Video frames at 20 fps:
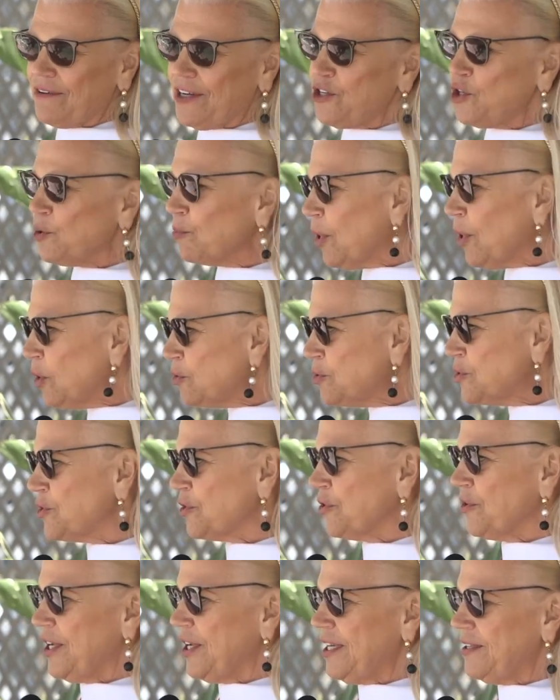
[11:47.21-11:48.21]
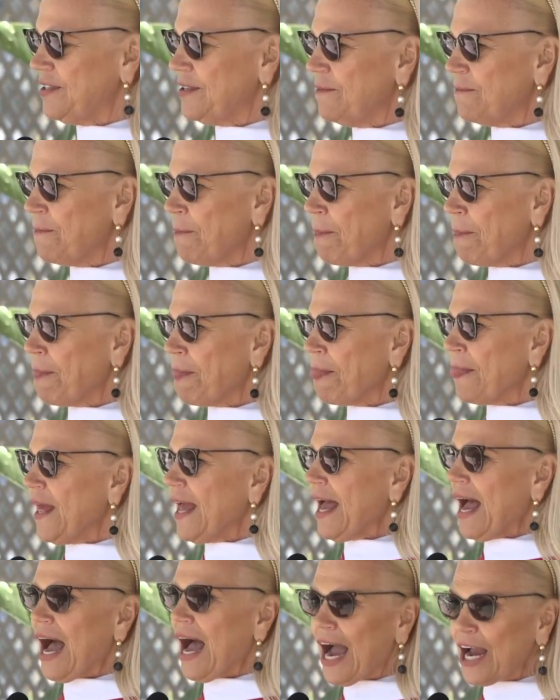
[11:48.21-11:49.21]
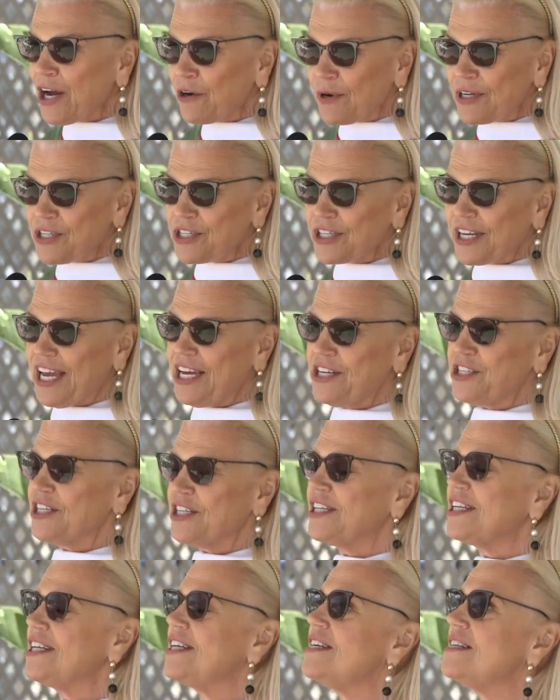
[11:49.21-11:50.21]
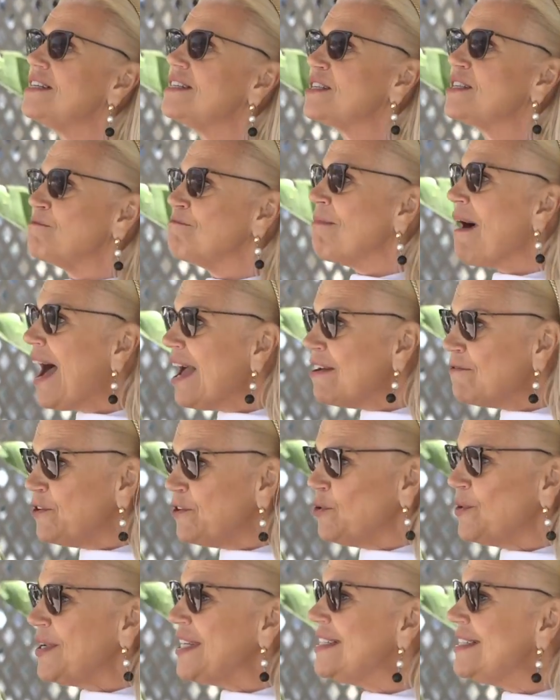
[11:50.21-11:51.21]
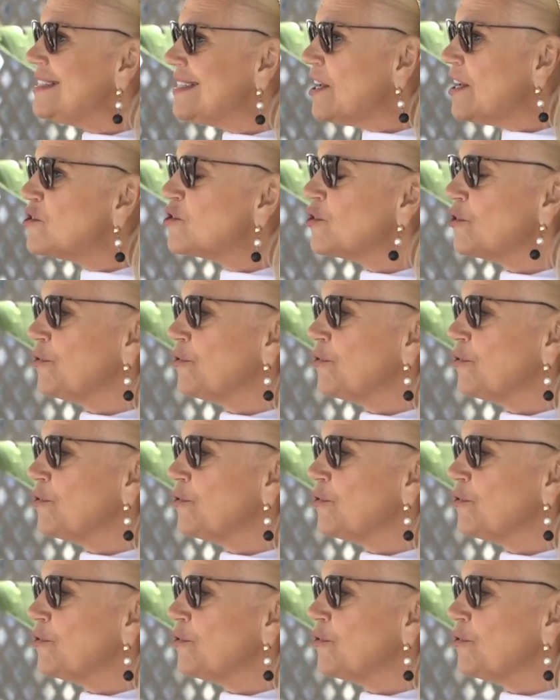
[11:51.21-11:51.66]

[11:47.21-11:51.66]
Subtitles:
and your post-degree. Higher education is, in my view, essential